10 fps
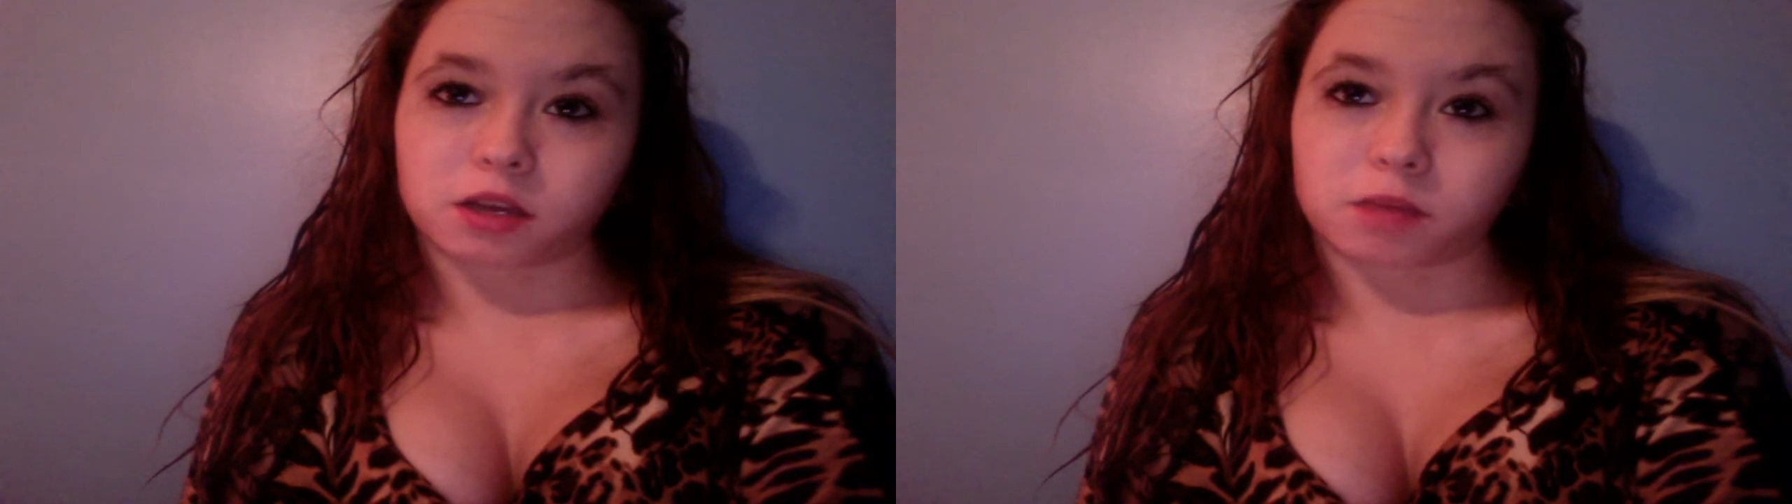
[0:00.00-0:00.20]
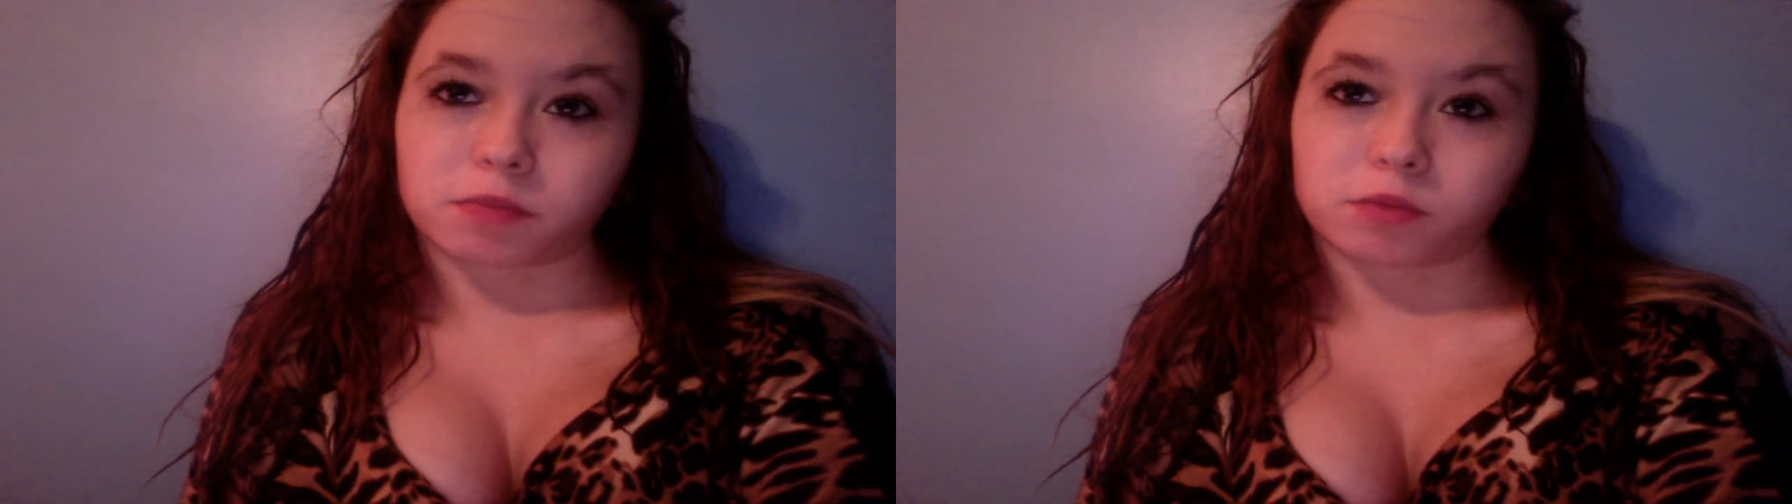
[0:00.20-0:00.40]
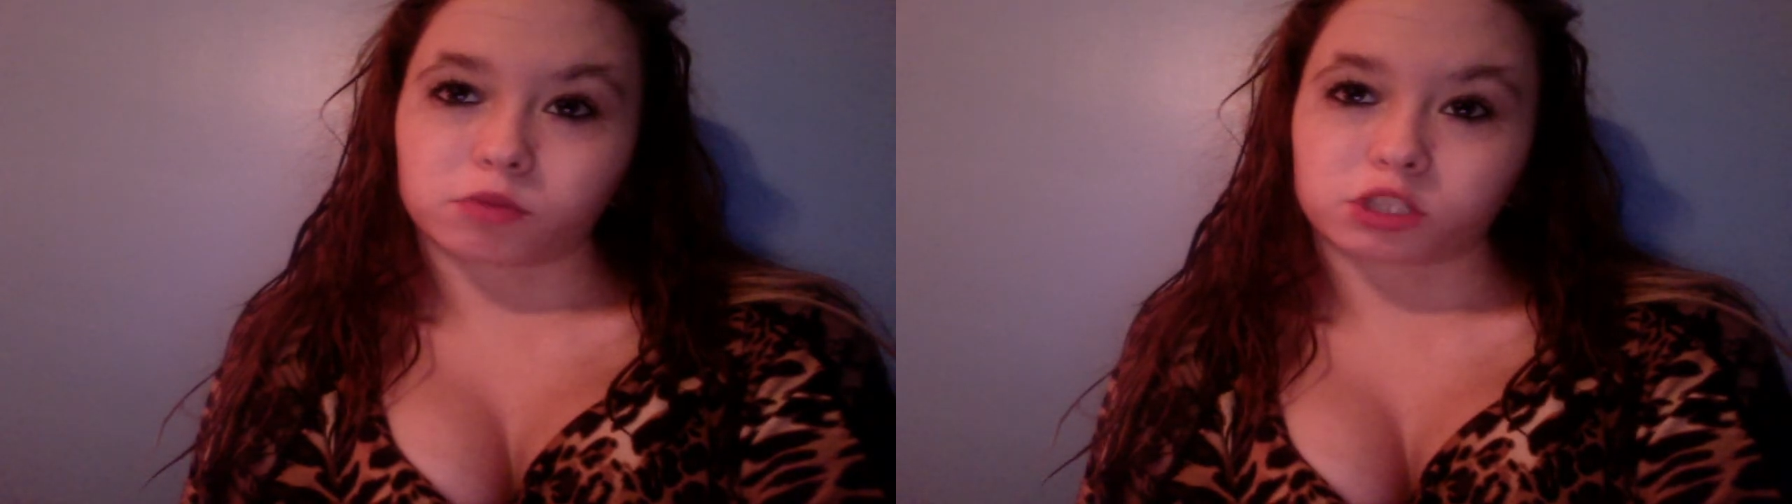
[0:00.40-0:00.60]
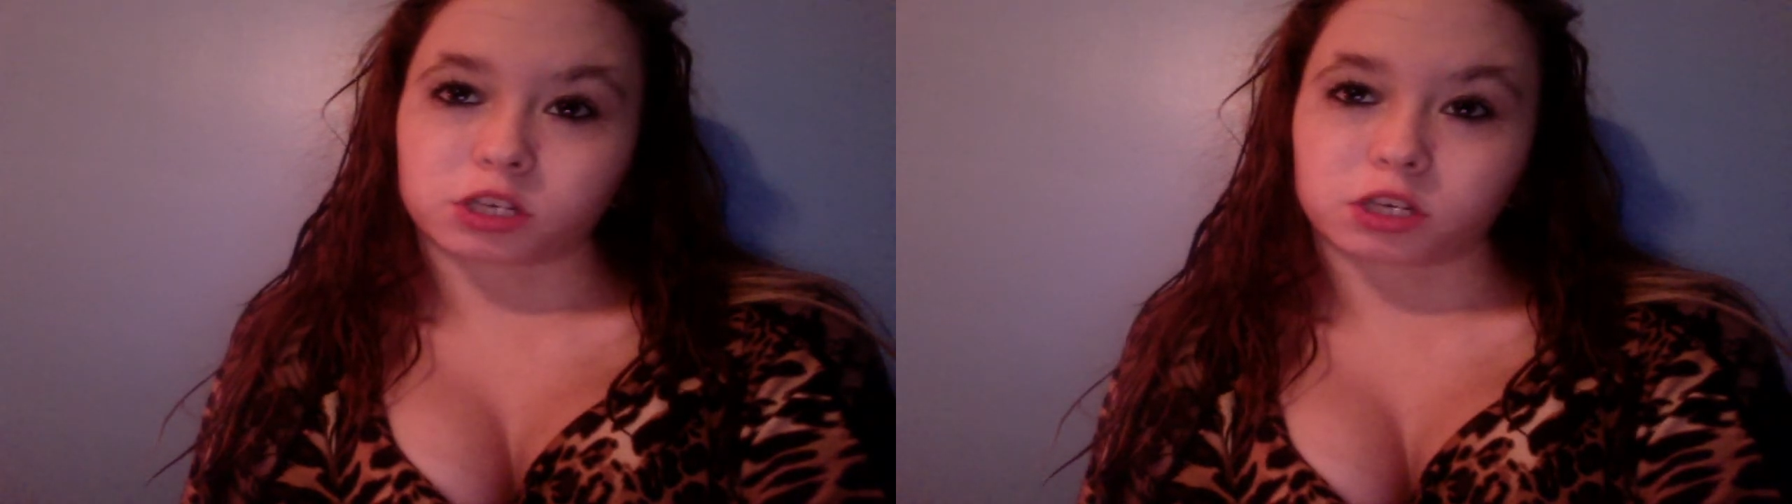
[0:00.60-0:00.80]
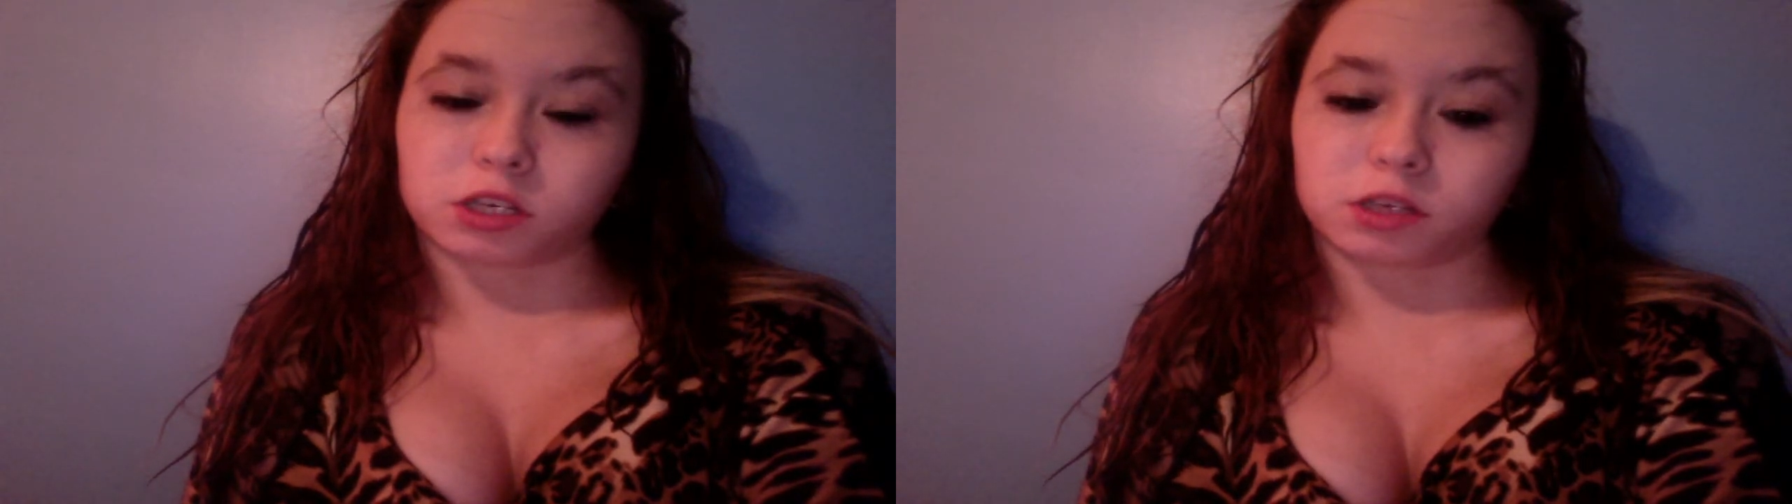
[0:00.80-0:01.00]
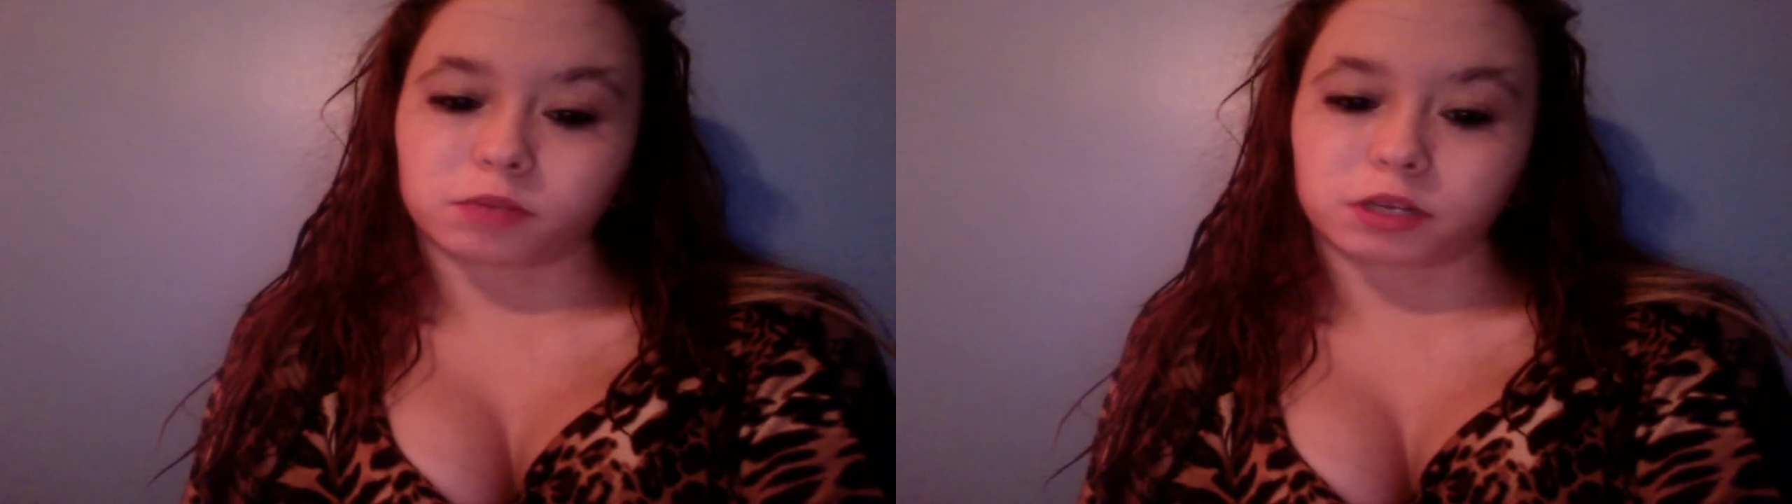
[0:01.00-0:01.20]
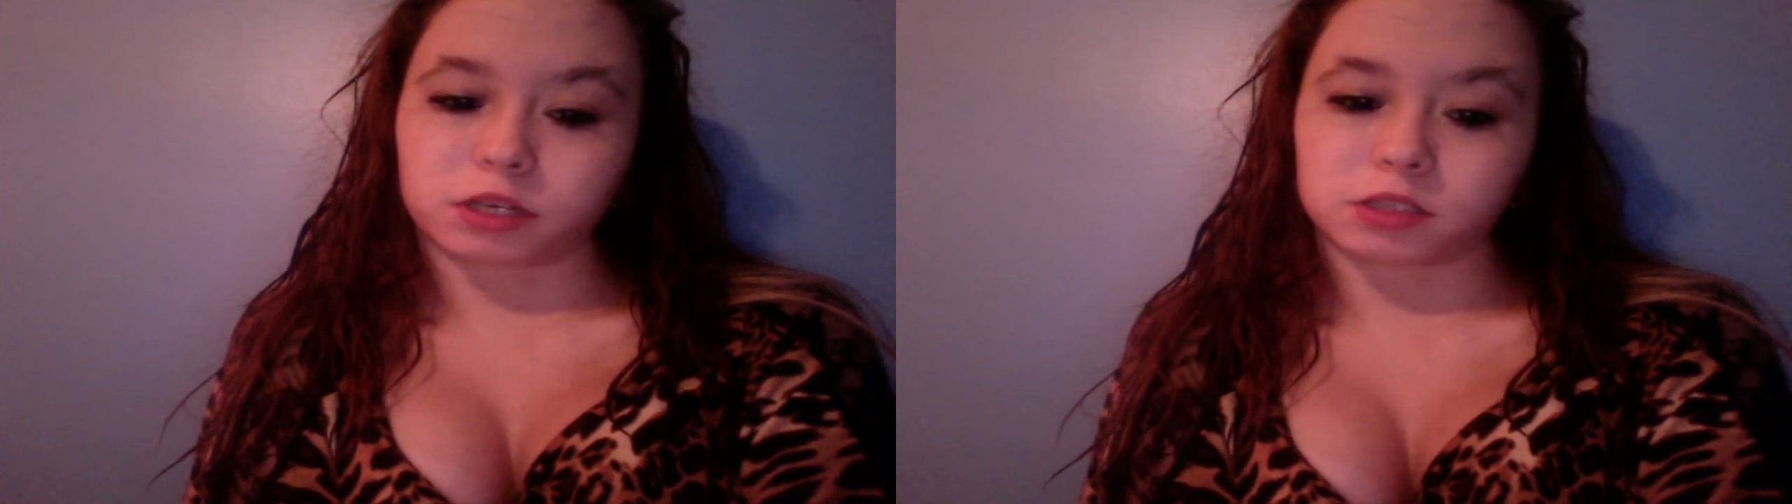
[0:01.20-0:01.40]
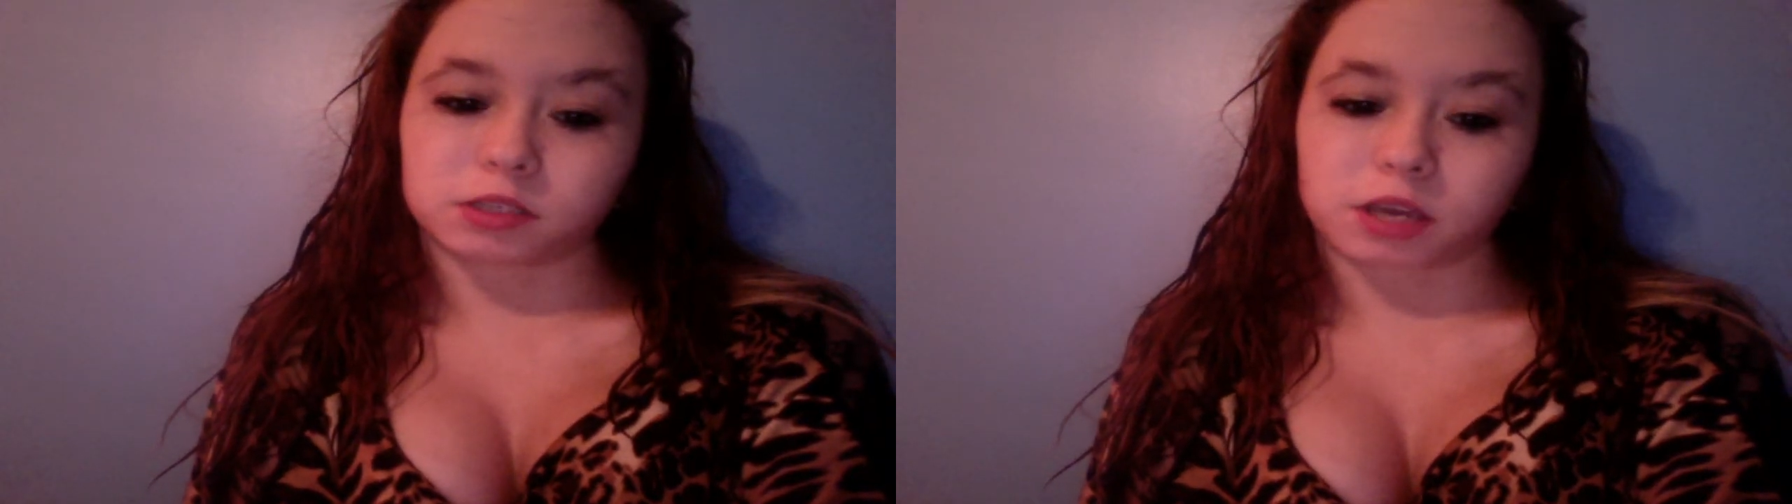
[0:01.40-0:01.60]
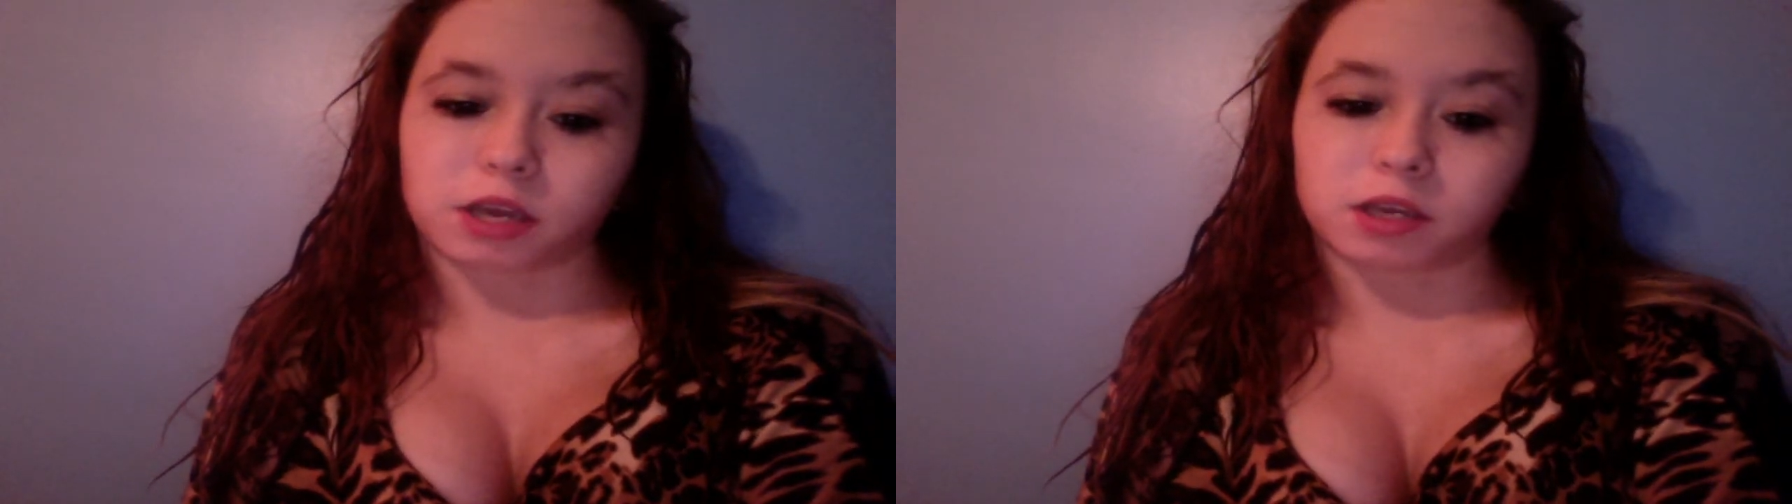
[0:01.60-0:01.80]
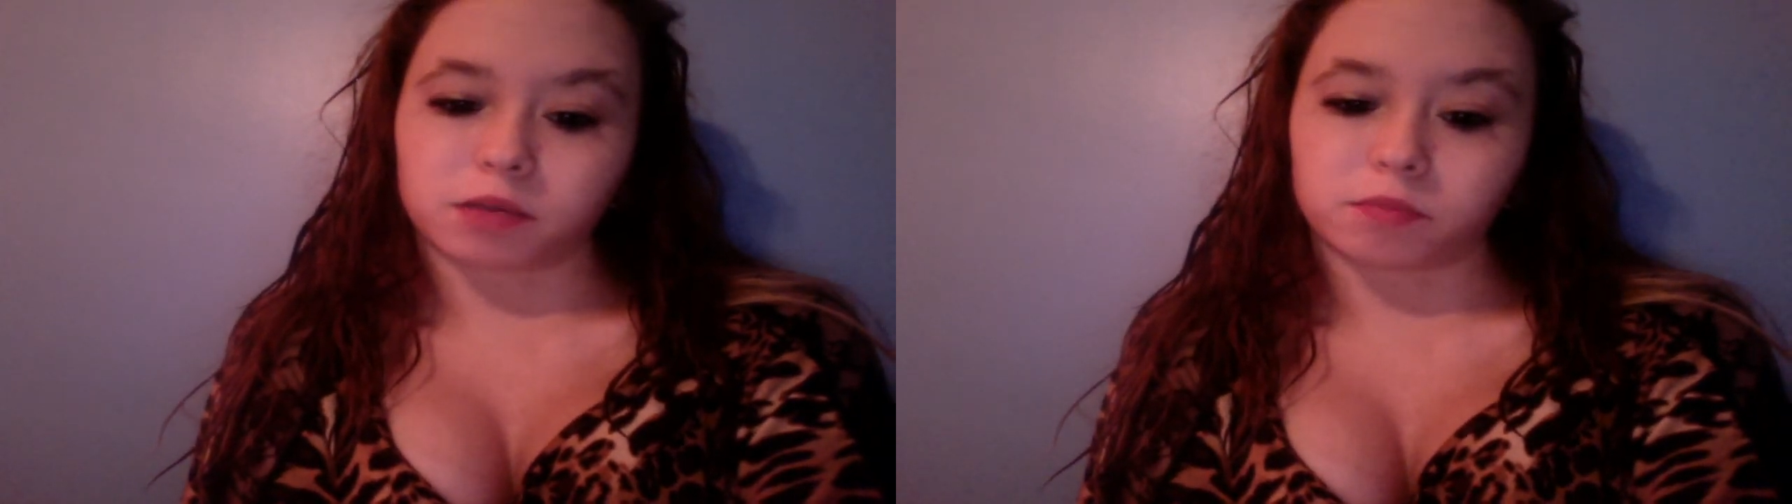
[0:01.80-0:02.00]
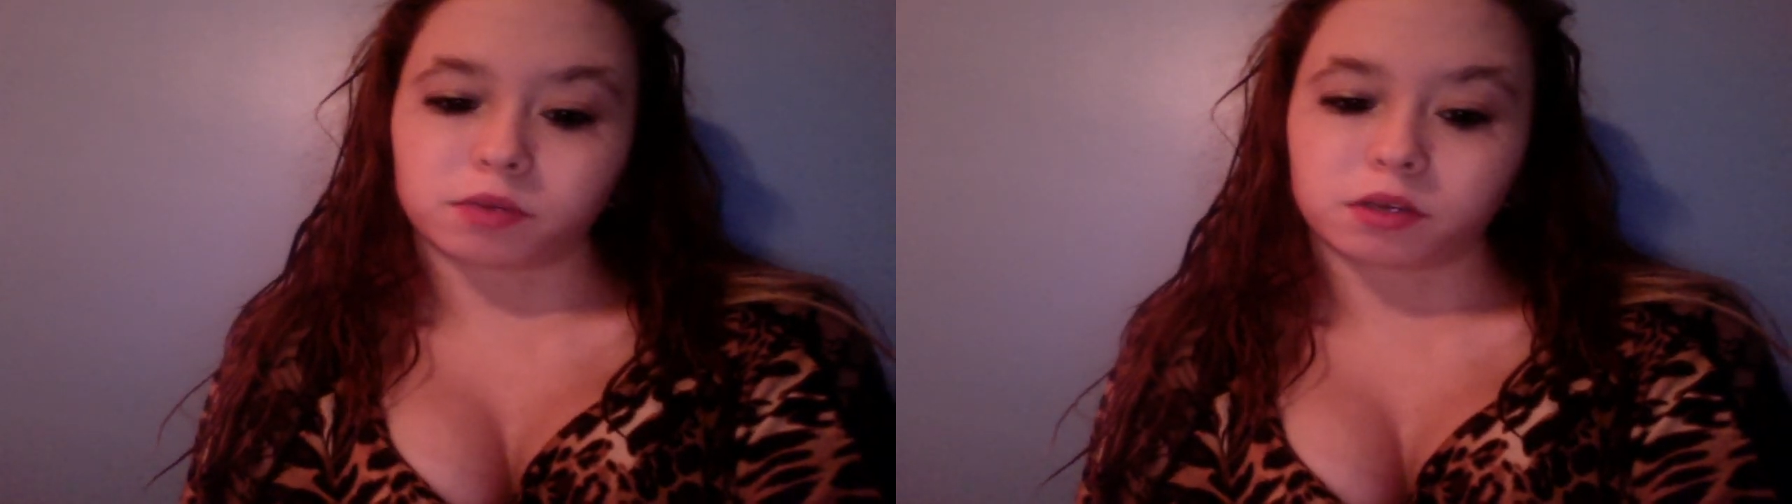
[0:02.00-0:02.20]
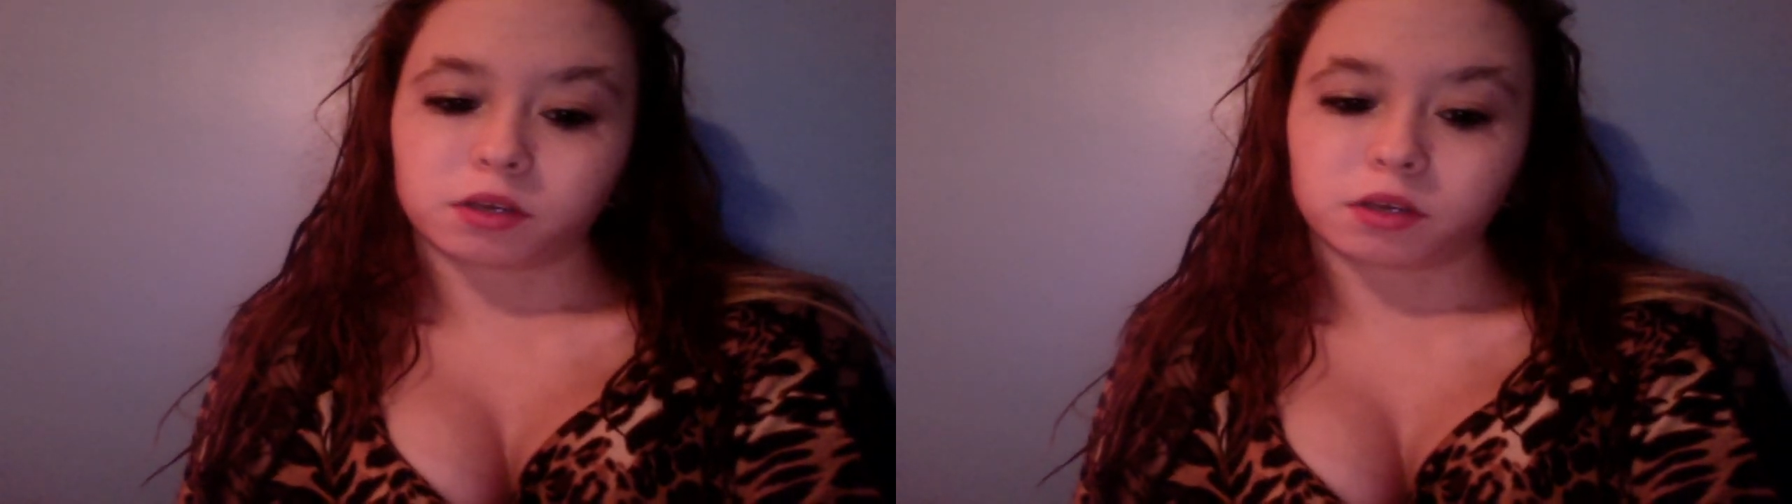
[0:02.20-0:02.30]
I made bruschetta. he played his game.